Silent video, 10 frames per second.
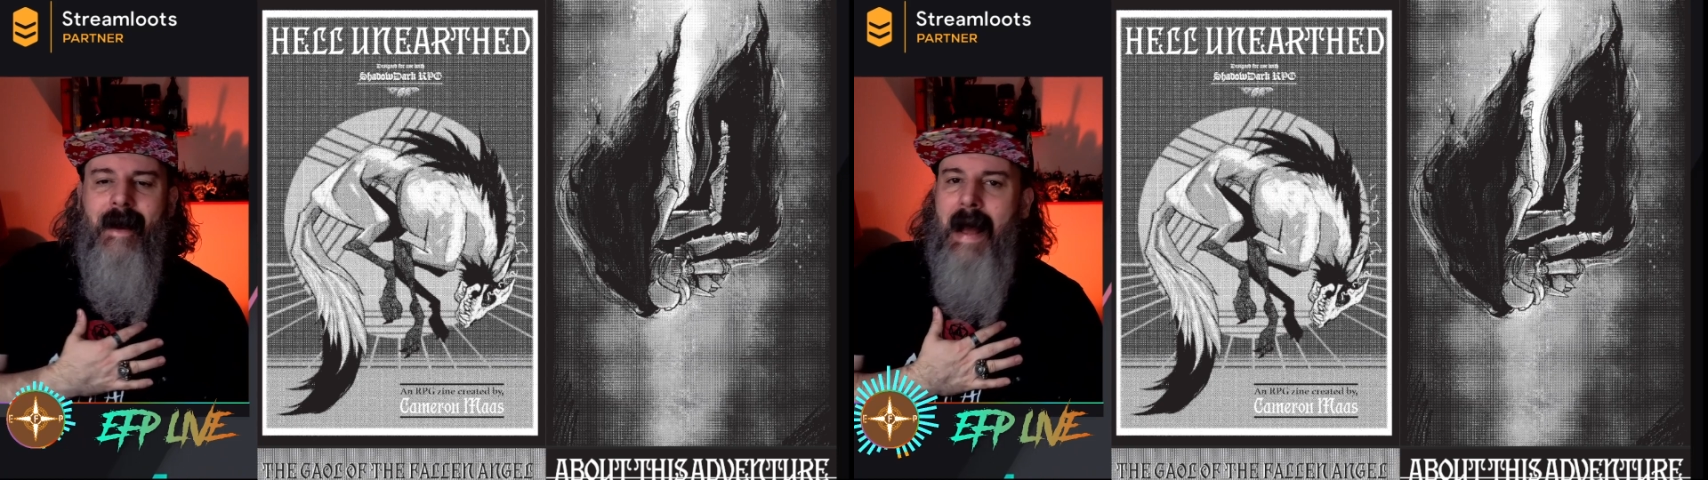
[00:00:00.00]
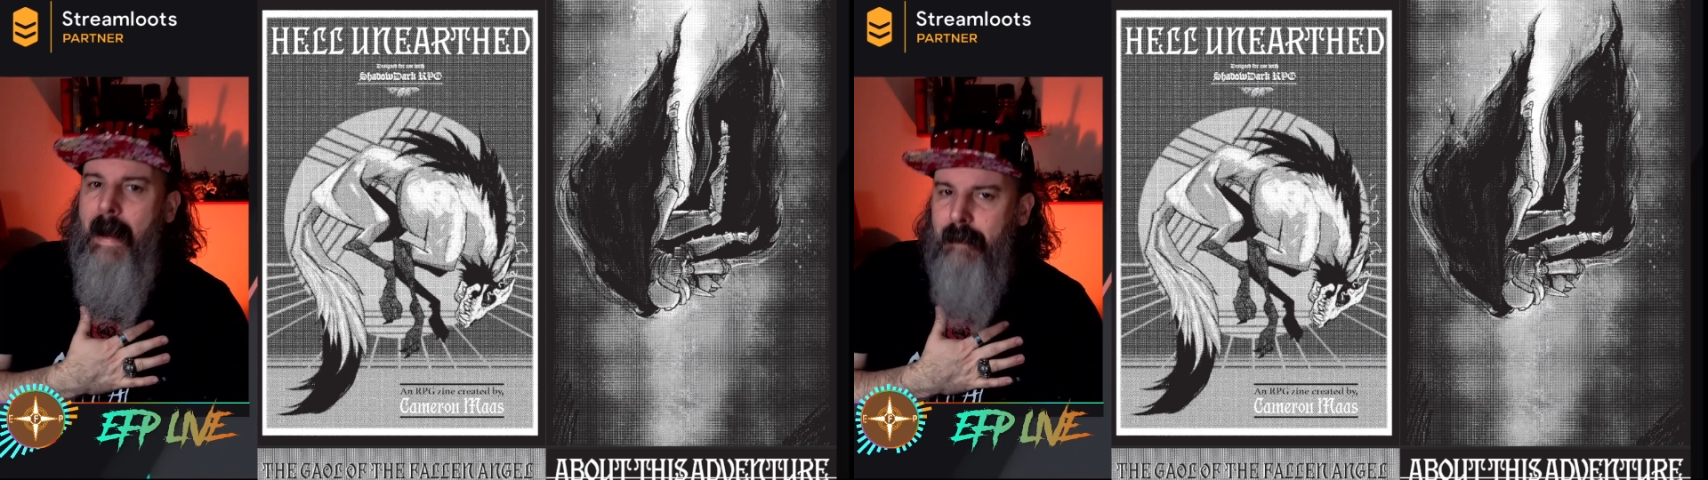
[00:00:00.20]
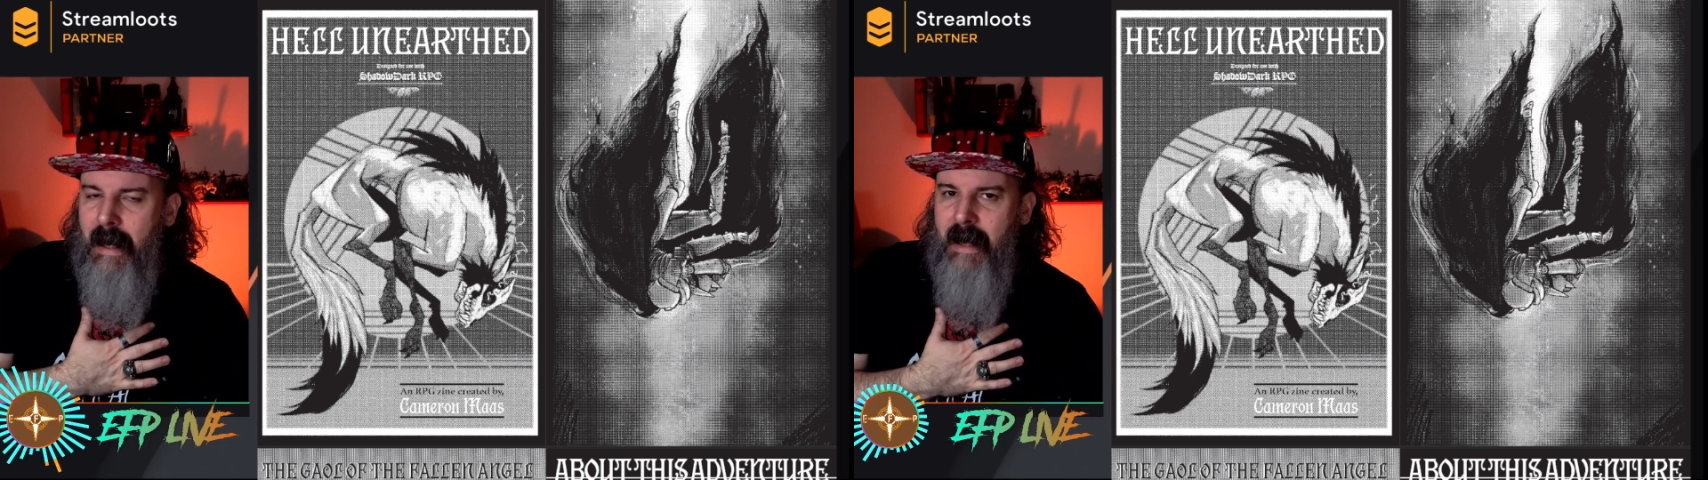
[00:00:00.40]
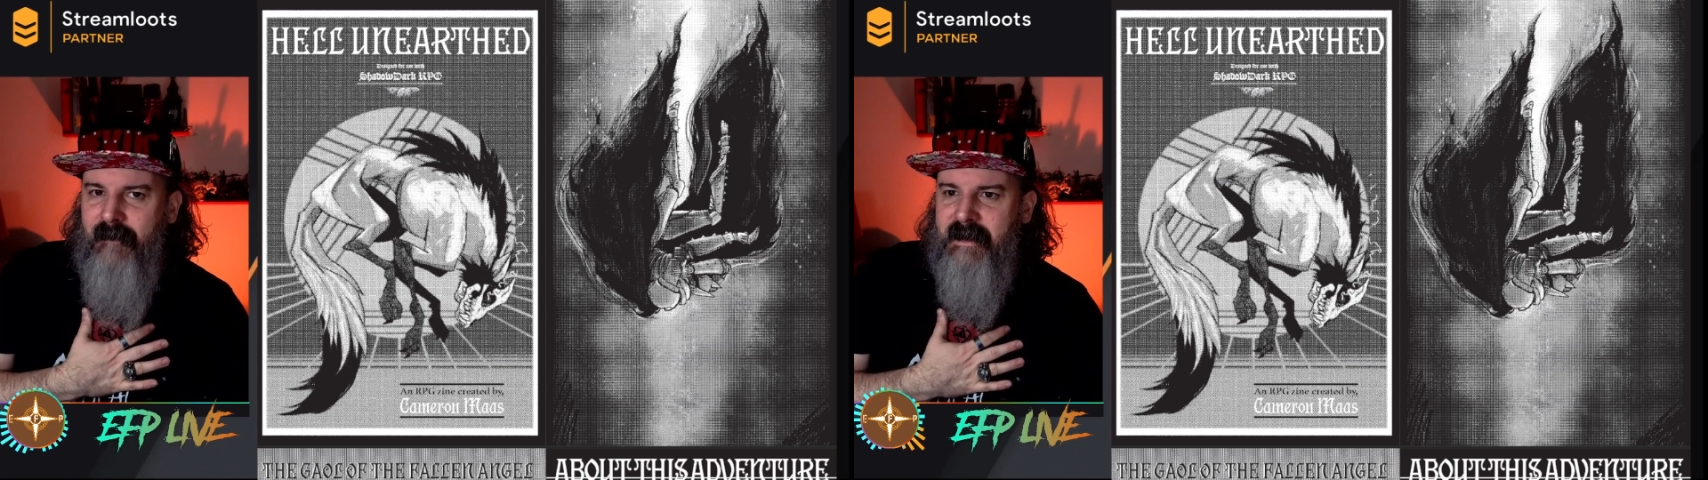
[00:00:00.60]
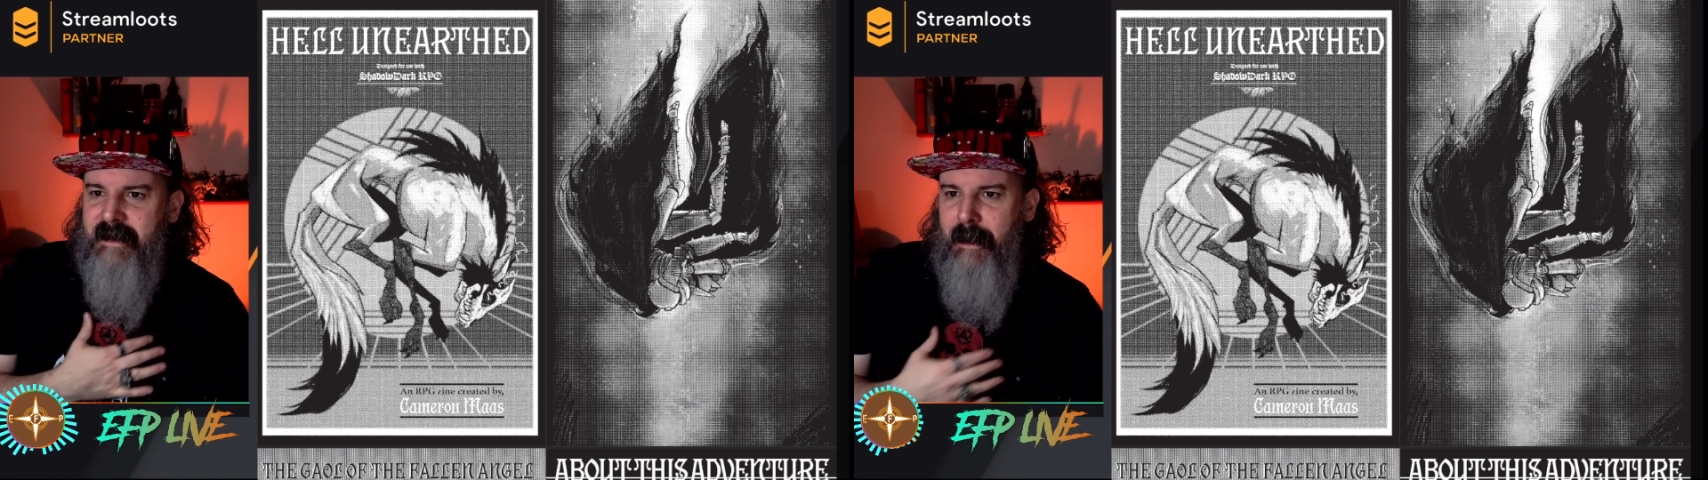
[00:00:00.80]
I'm kind of
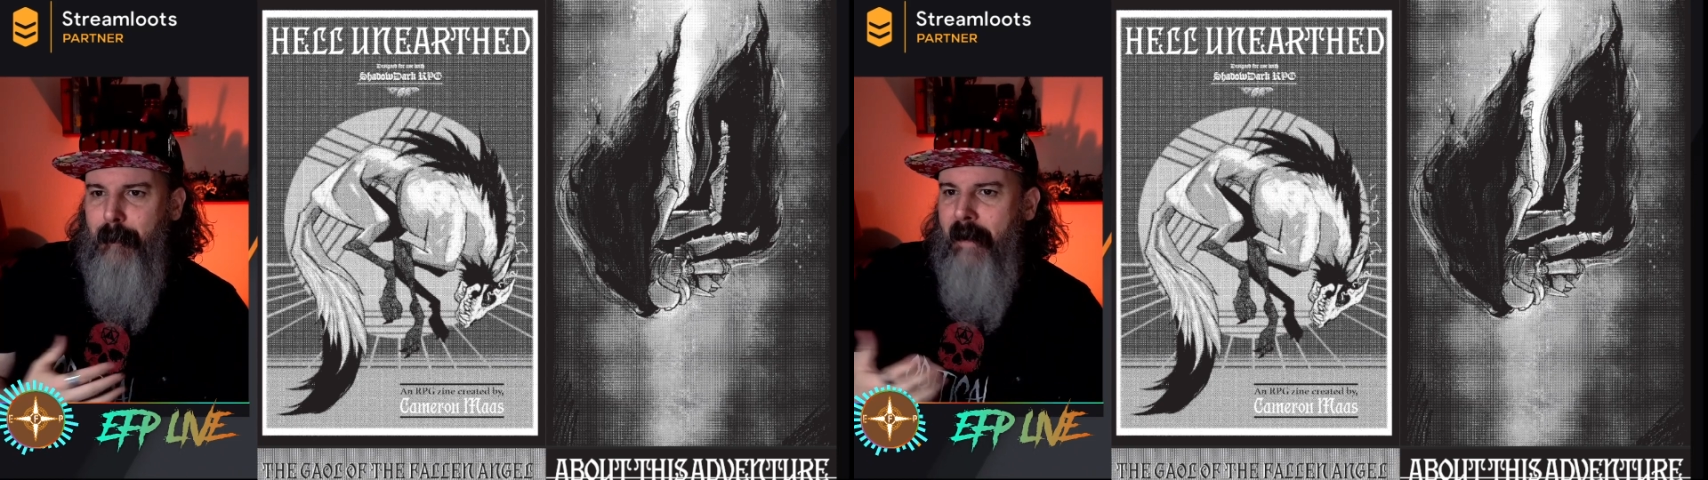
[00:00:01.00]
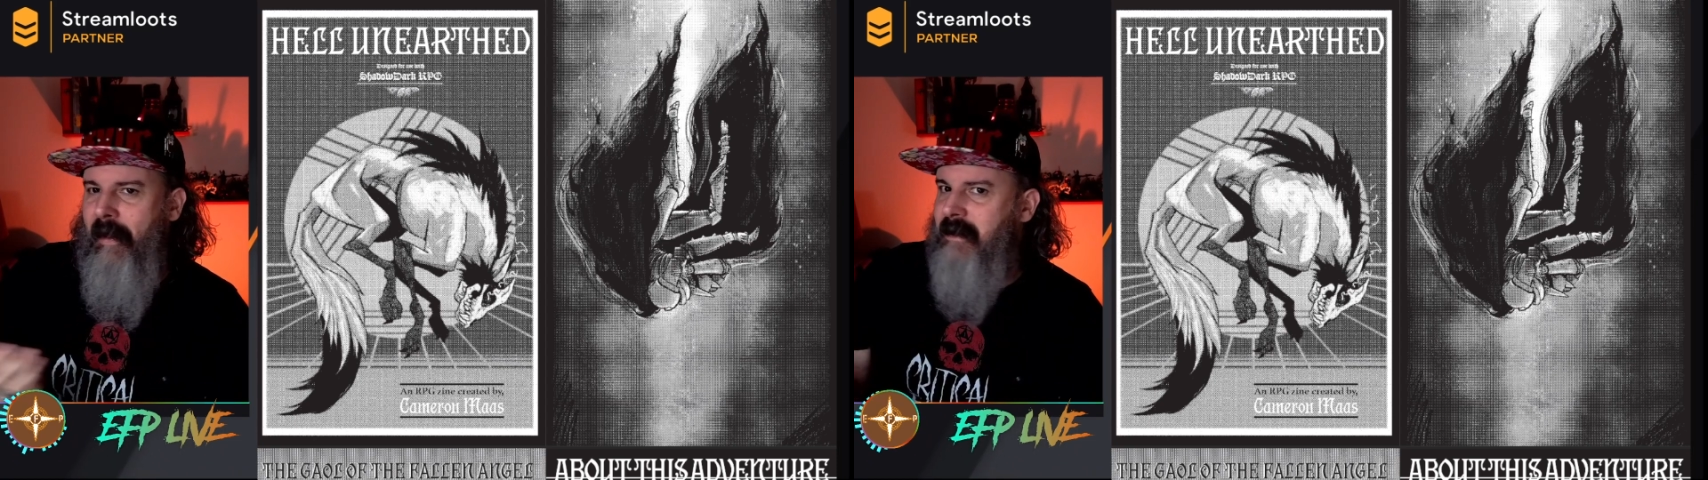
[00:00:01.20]
excited by that.